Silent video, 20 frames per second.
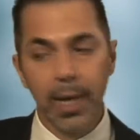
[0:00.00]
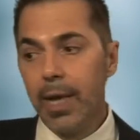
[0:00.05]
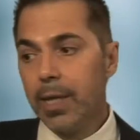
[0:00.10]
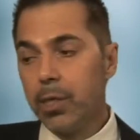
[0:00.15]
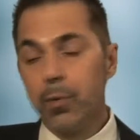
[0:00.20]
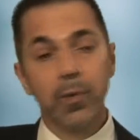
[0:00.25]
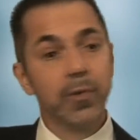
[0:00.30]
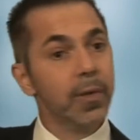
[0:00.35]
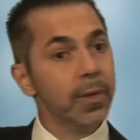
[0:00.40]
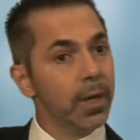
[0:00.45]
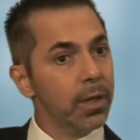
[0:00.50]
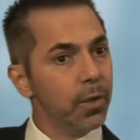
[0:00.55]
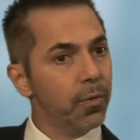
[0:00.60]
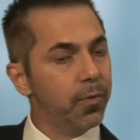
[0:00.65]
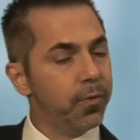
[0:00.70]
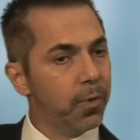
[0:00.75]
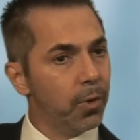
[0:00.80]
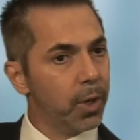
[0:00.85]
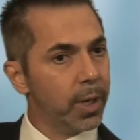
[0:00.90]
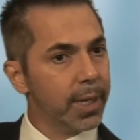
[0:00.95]
there was another
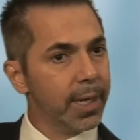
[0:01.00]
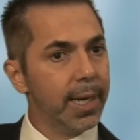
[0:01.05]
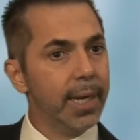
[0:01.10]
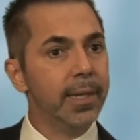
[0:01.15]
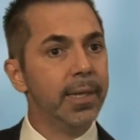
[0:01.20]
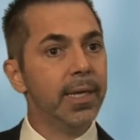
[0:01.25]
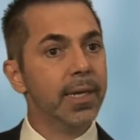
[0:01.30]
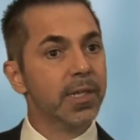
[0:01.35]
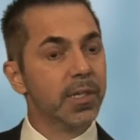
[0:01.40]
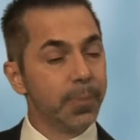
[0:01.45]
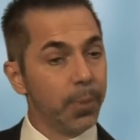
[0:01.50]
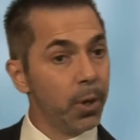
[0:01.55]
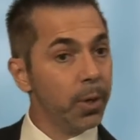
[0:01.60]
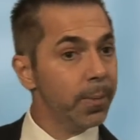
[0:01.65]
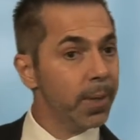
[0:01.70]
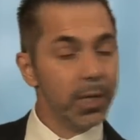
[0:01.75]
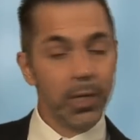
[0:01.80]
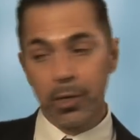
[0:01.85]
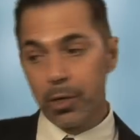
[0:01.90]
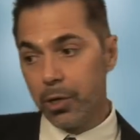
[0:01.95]
fork, and the
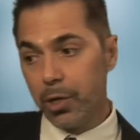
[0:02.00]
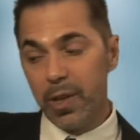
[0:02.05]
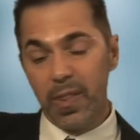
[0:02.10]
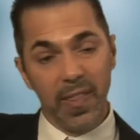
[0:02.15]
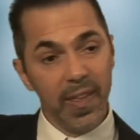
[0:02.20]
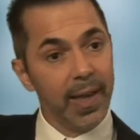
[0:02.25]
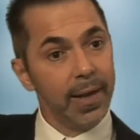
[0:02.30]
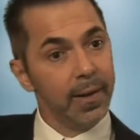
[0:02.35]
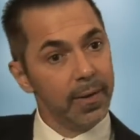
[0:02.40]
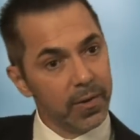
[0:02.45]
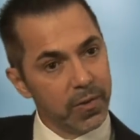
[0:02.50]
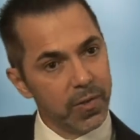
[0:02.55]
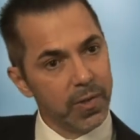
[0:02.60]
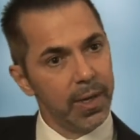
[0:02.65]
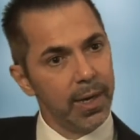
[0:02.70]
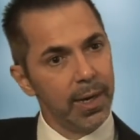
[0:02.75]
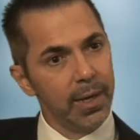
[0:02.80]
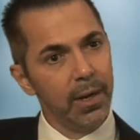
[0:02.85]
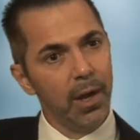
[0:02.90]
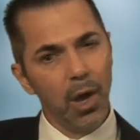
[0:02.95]
experimenter could then
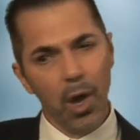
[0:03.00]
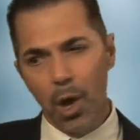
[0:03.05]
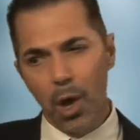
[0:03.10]
decide